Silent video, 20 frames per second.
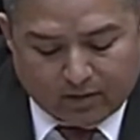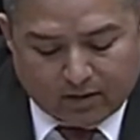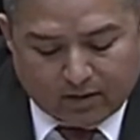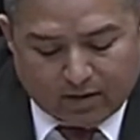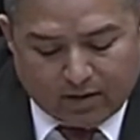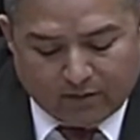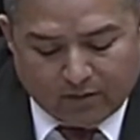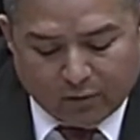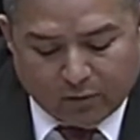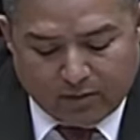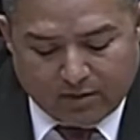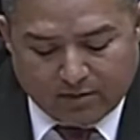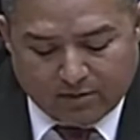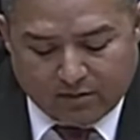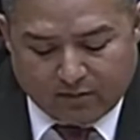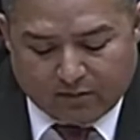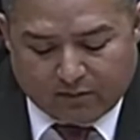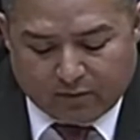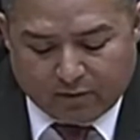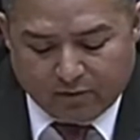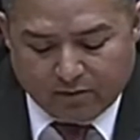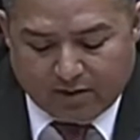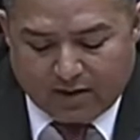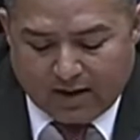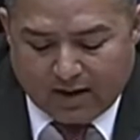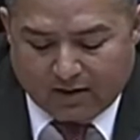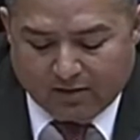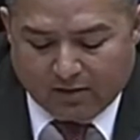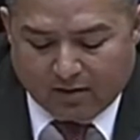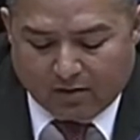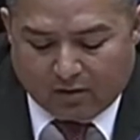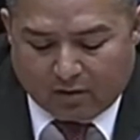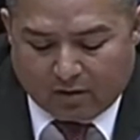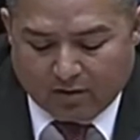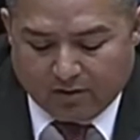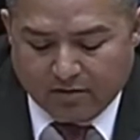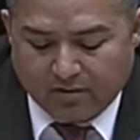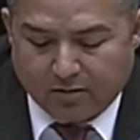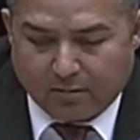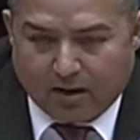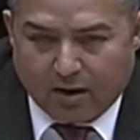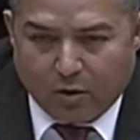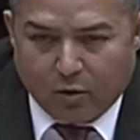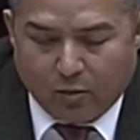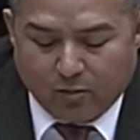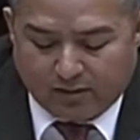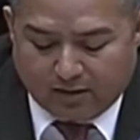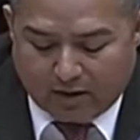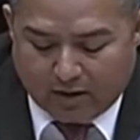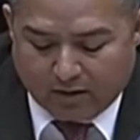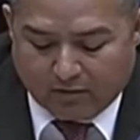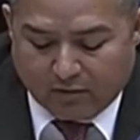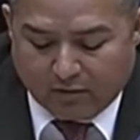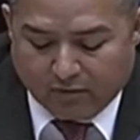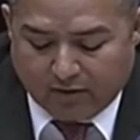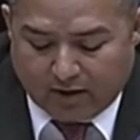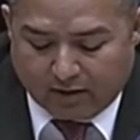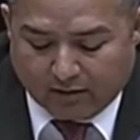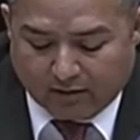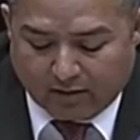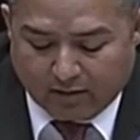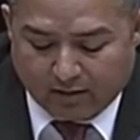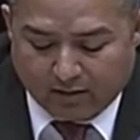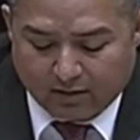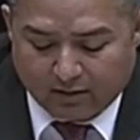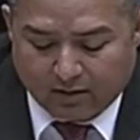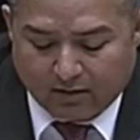After witnessing firsthand the carnage in my hometown of Uvalde,